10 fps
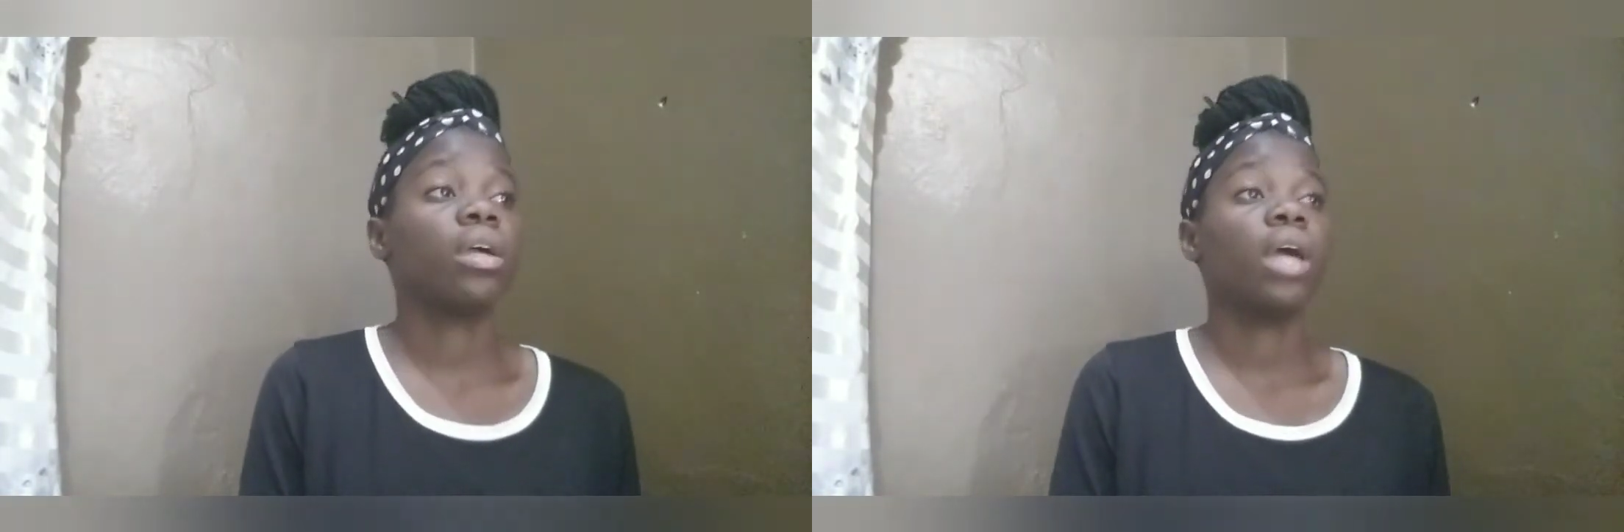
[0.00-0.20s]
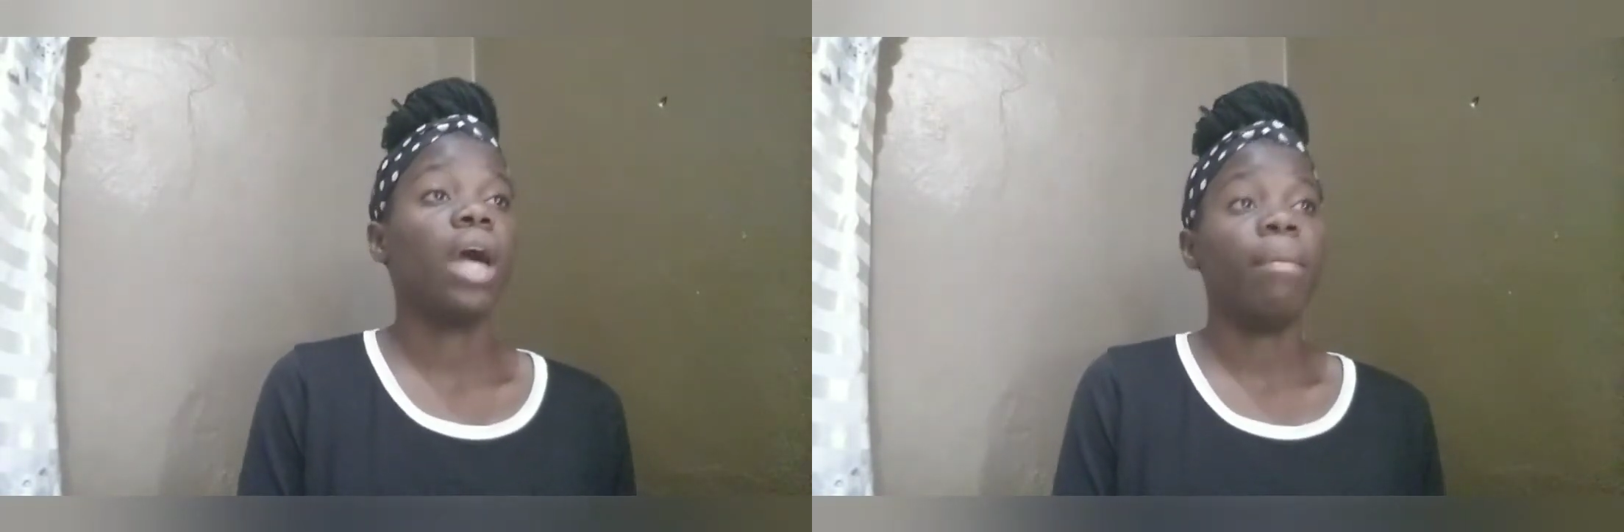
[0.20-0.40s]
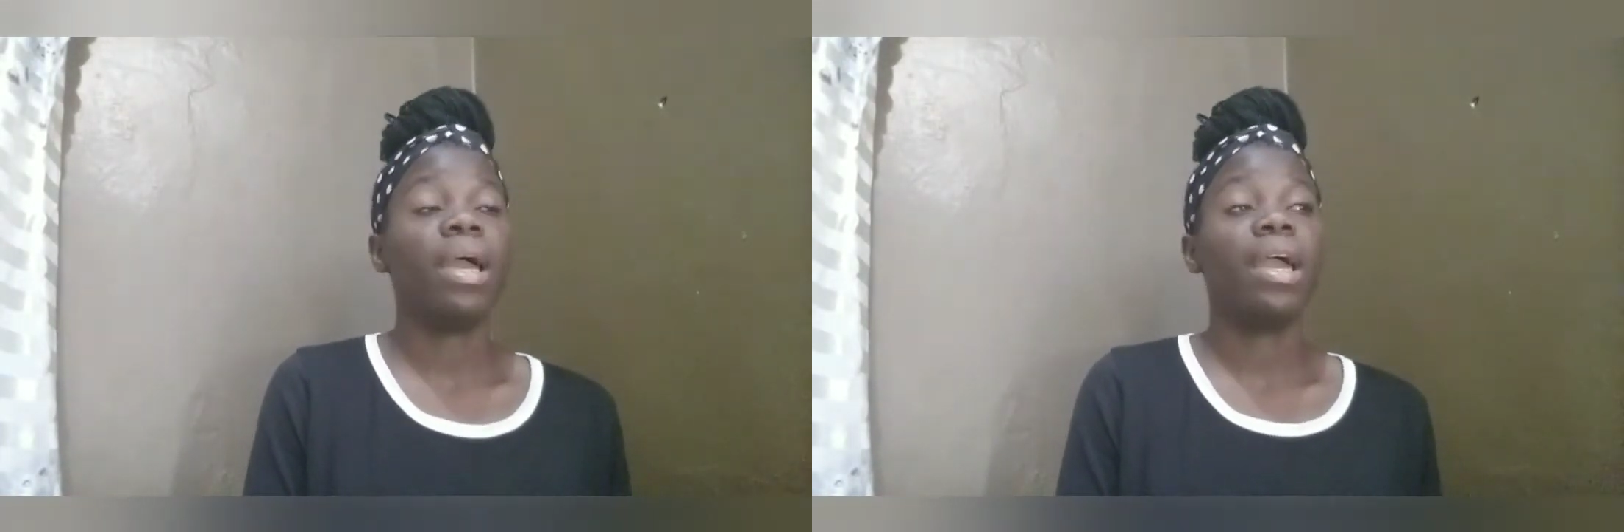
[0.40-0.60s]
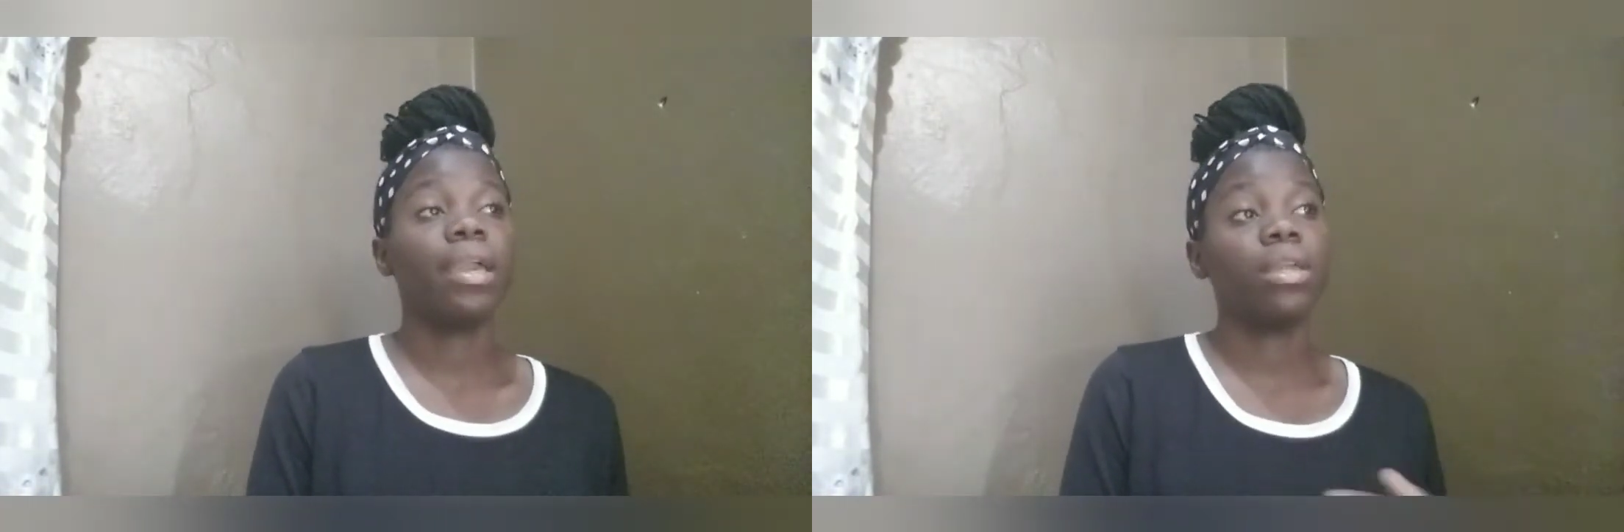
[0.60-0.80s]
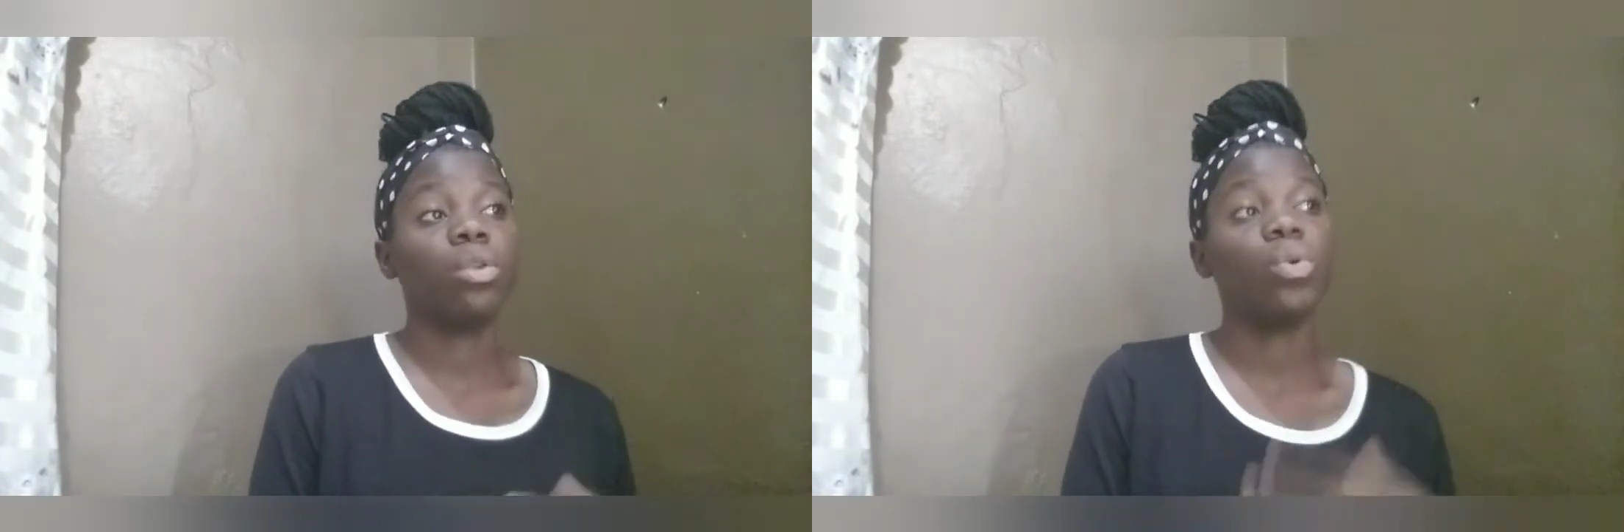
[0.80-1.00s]
Am
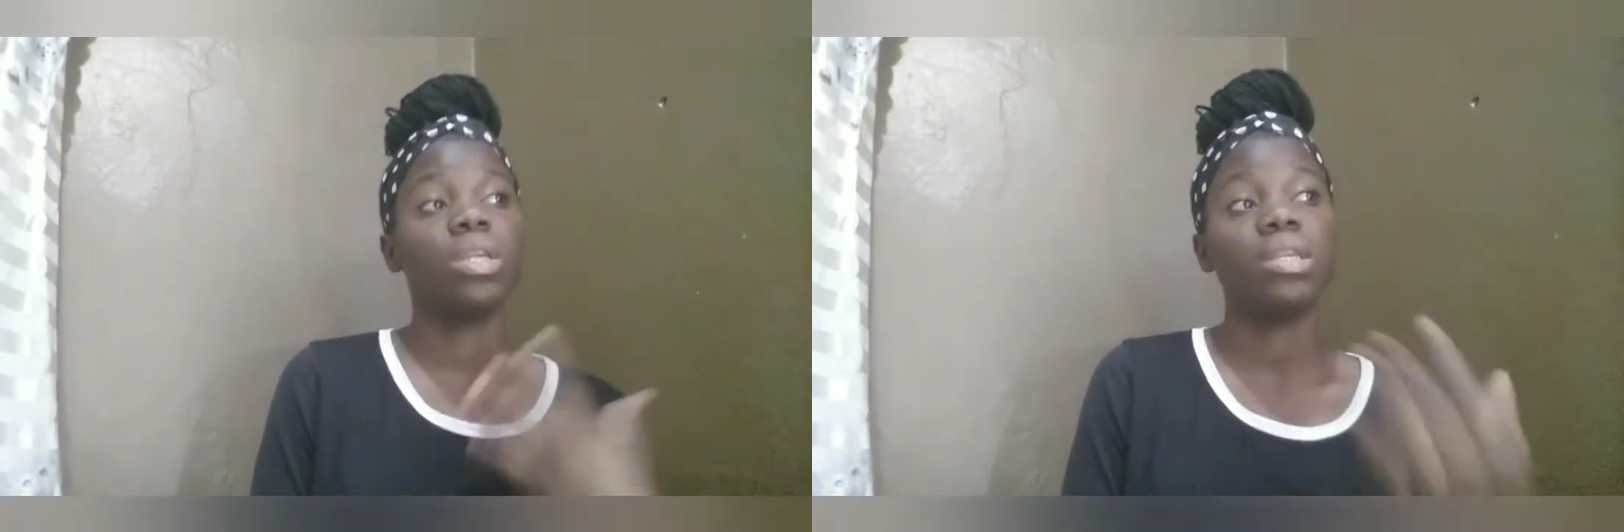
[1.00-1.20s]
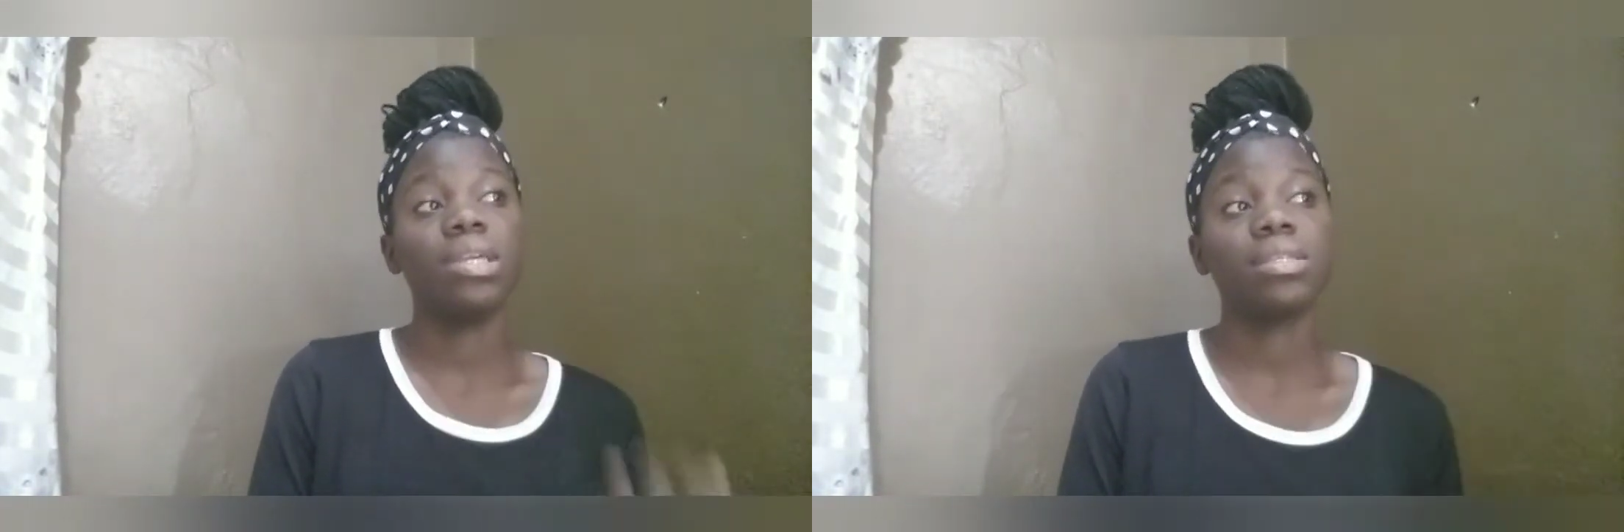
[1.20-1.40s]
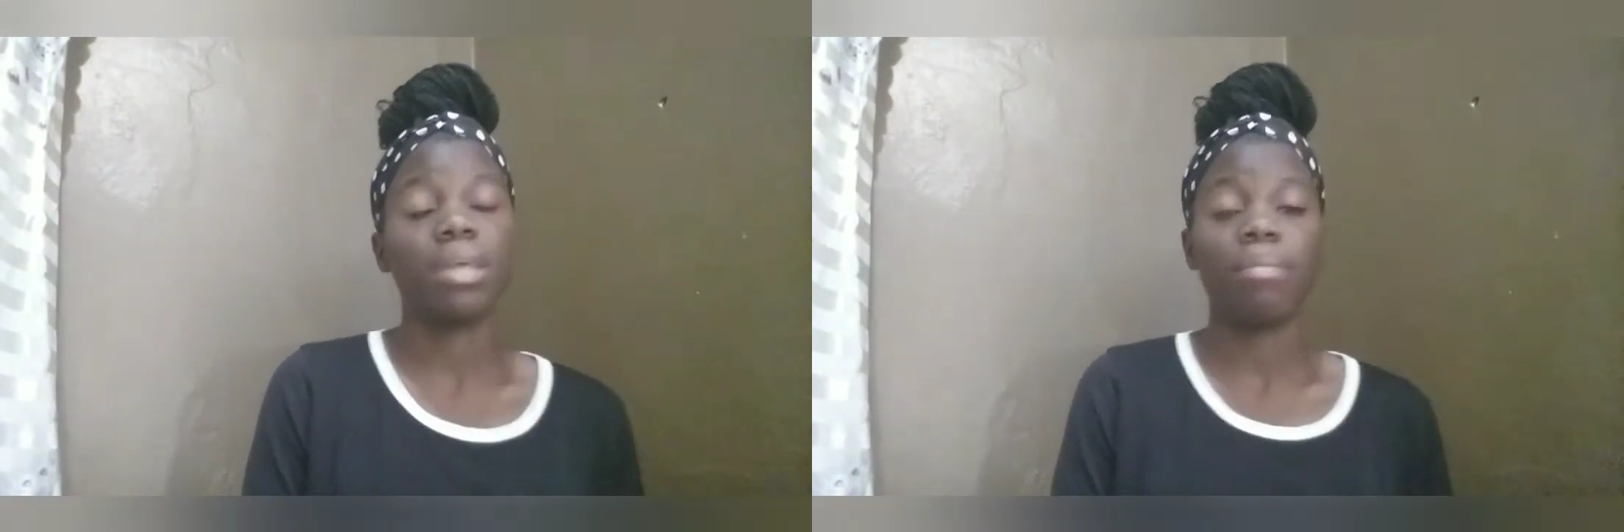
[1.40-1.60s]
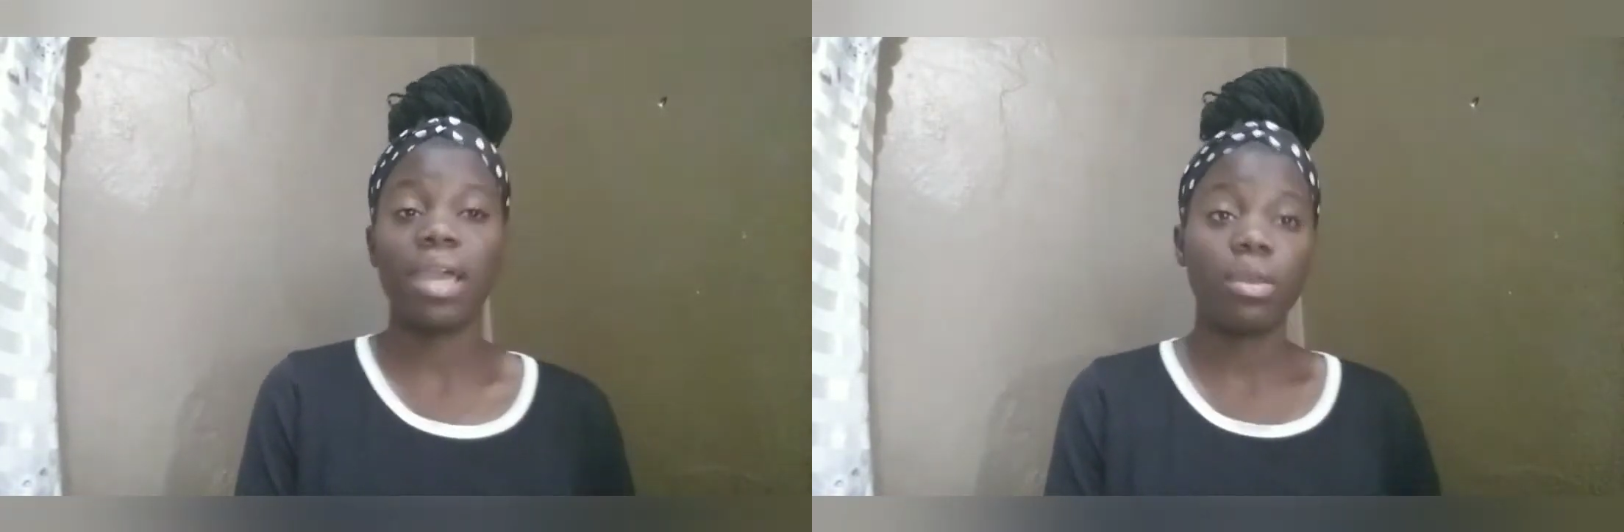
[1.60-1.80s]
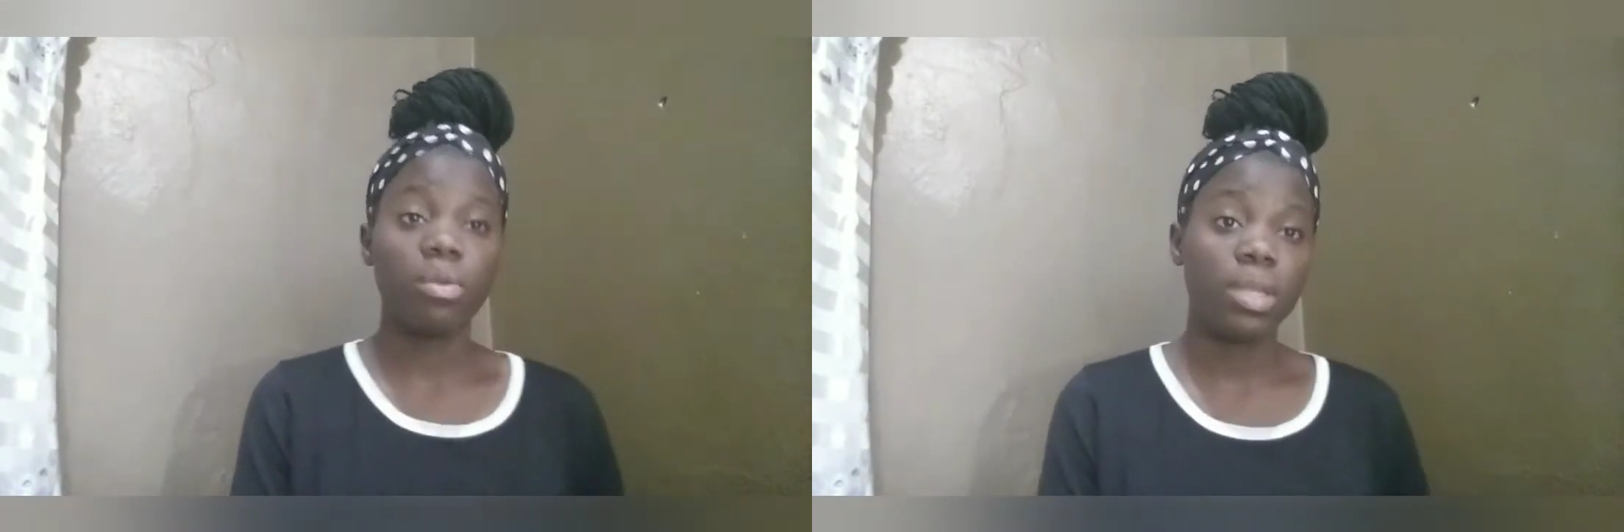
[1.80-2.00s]
I doing this? Am I
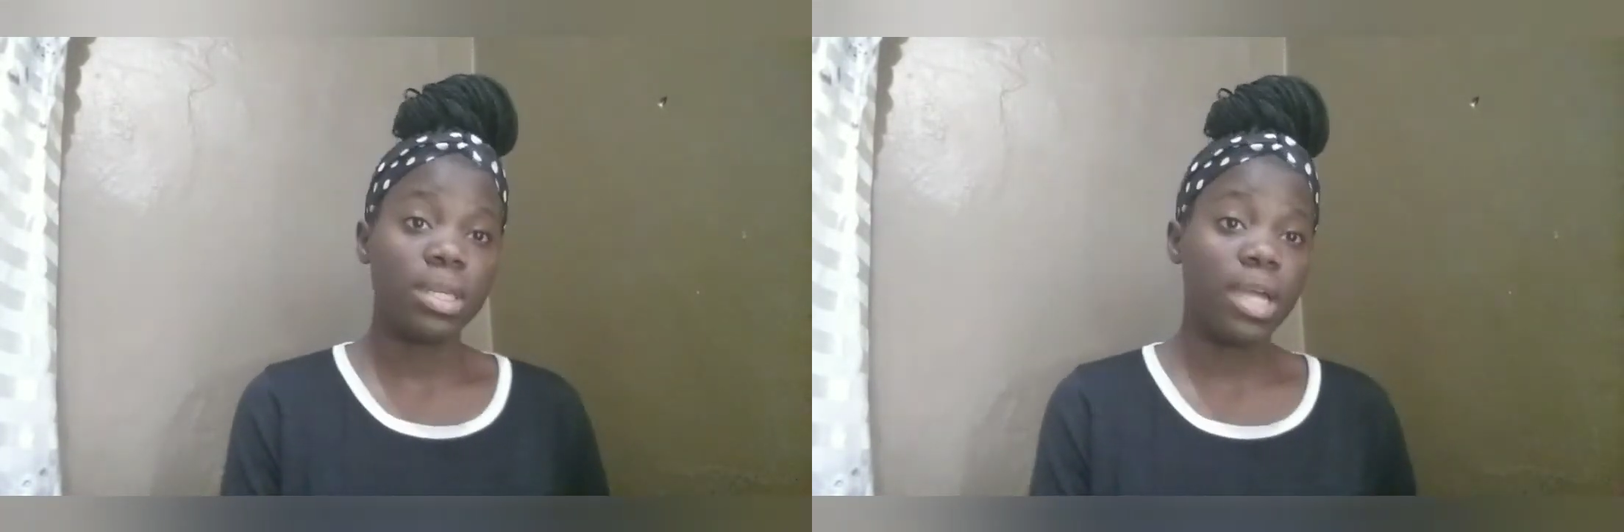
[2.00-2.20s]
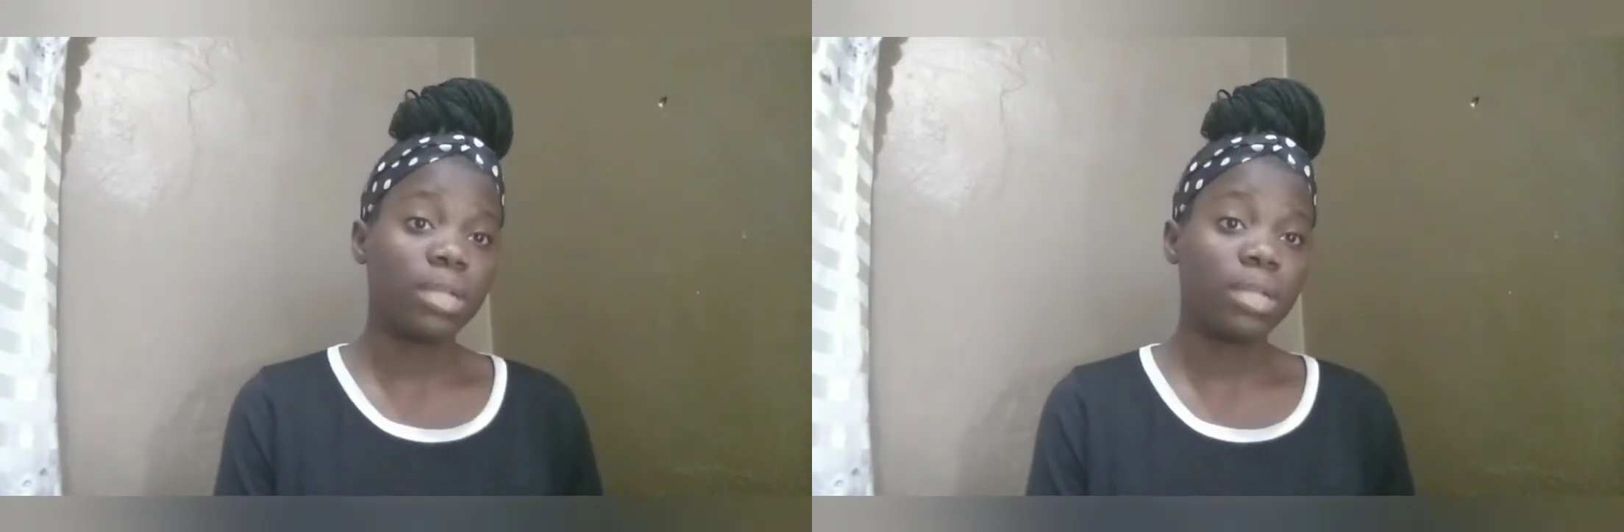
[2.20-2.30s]
doing that?